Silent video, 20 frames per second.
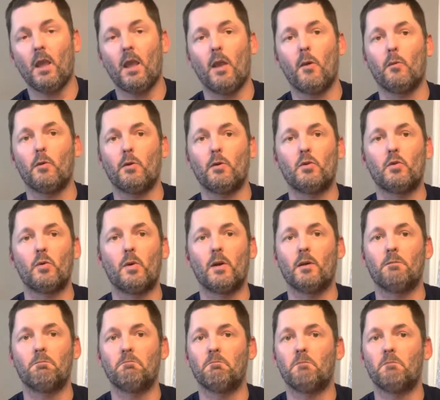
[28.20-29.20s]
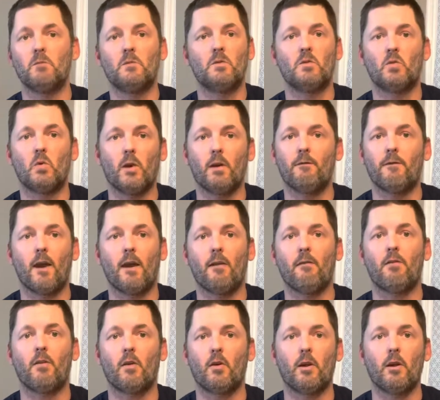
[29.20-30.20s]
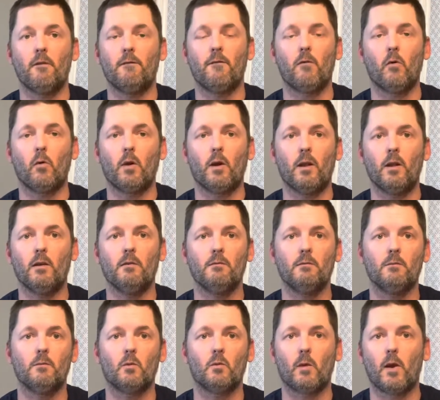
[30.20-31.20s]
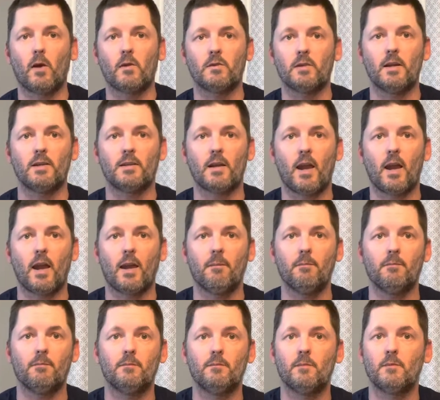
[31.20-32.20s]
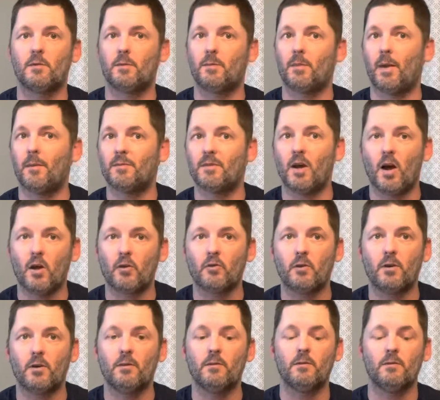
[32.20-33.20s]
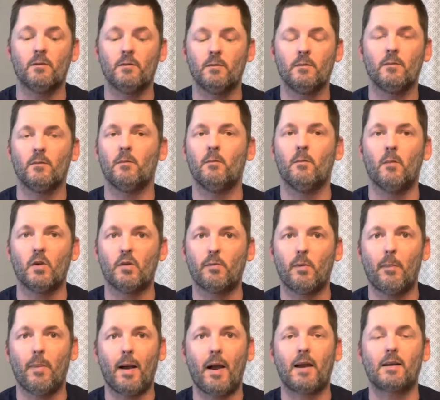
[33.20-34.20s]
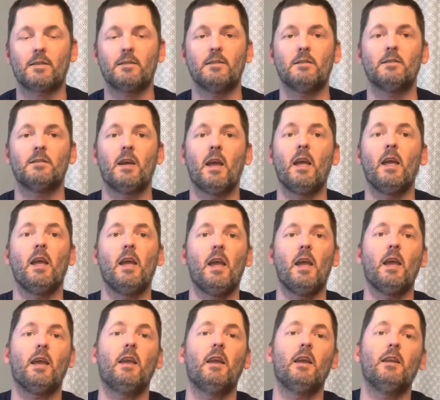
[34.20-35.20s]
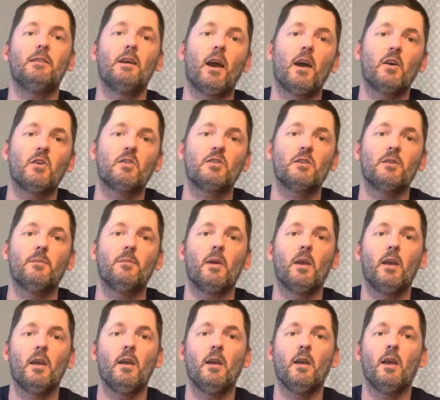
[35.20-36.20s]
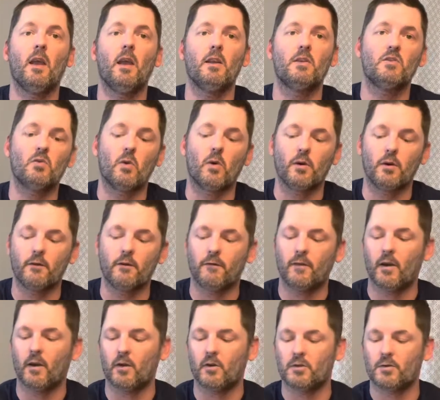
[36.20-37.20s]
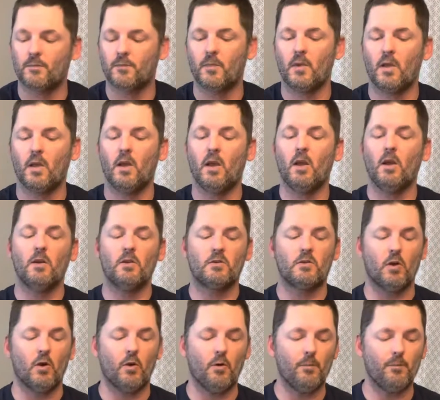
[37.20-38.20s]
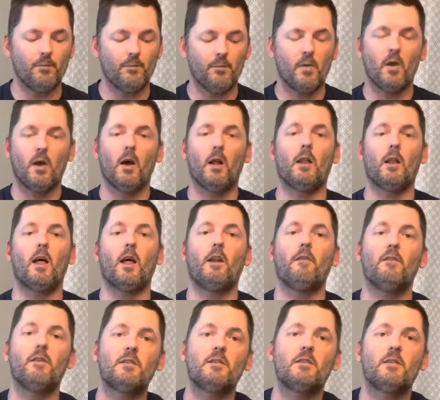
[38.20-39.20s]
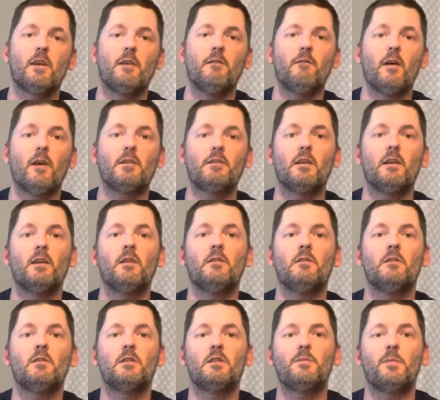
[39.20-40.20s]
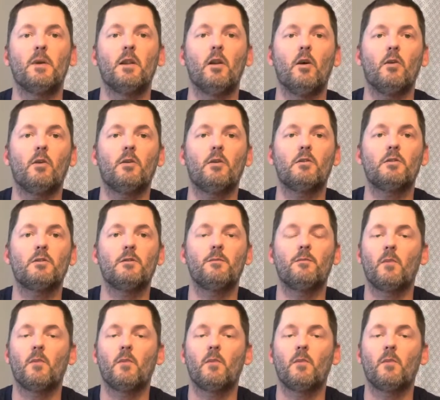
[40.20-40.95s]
When you're doing 25, 30, 40 rounds at a time, sometimes 100, multiple boxes, it can get tiresome and sore on your fingers. So a lot of us invest in speed loaders.